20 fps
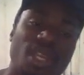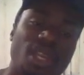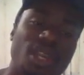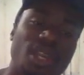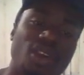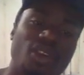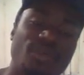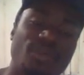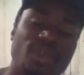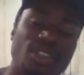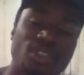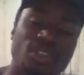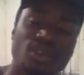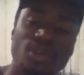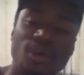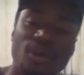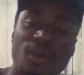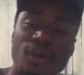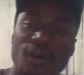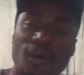a commission
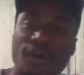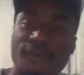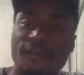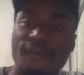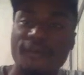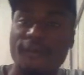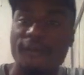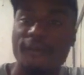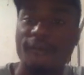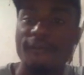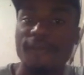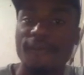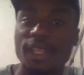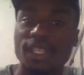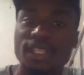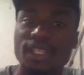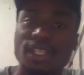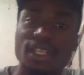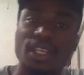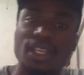off of it.